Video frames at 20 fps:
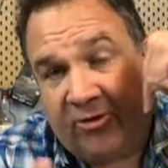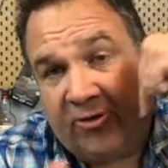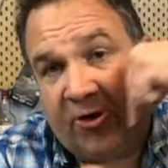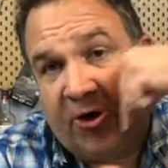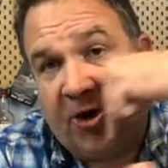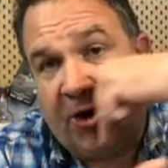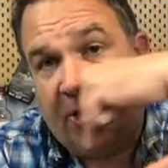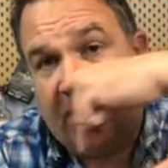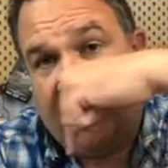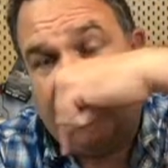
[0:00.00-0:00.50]

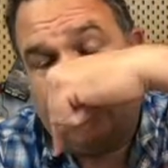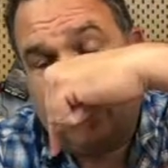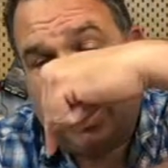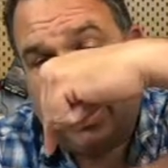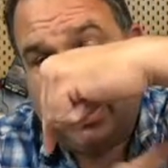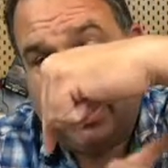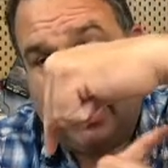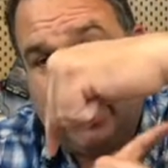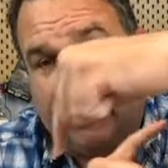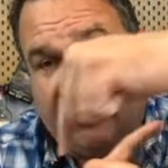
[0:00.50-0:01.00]
turning
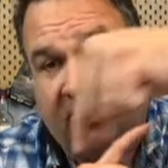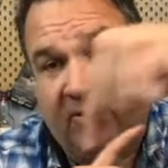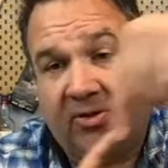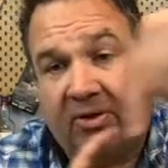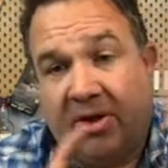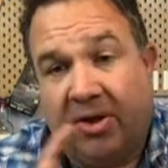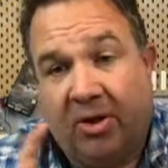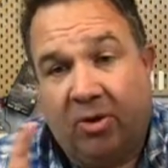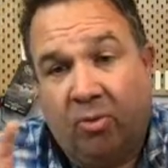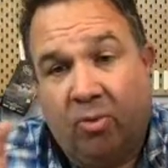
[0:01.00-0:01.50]
radius
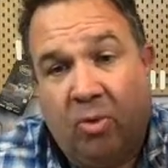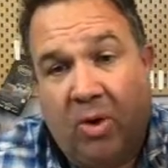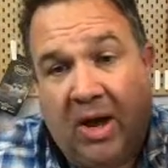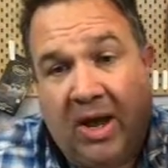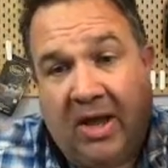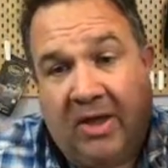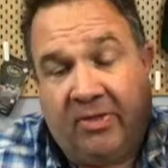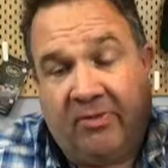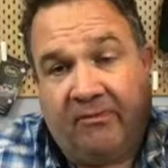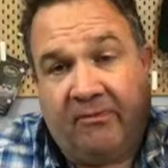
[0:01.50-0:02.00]

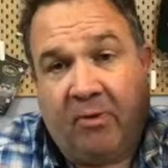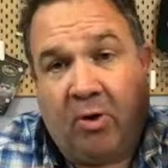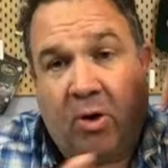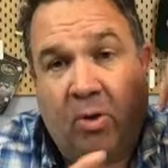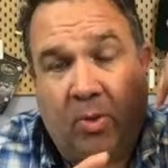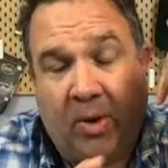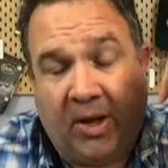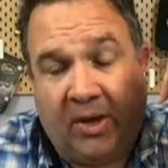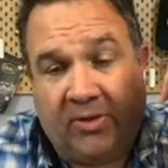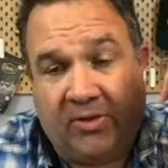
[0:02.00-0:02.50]
with
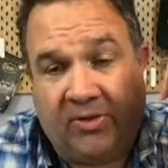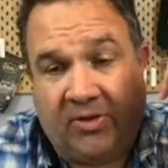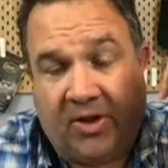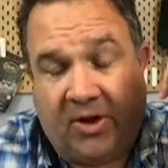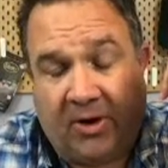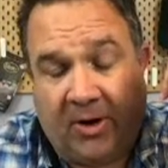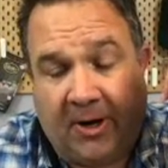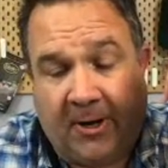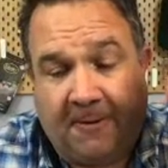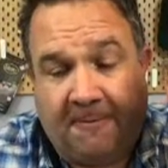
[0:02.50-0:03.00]
four-wheel
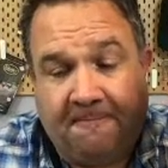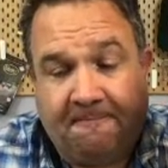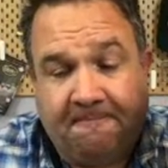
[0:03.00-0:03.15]
steering.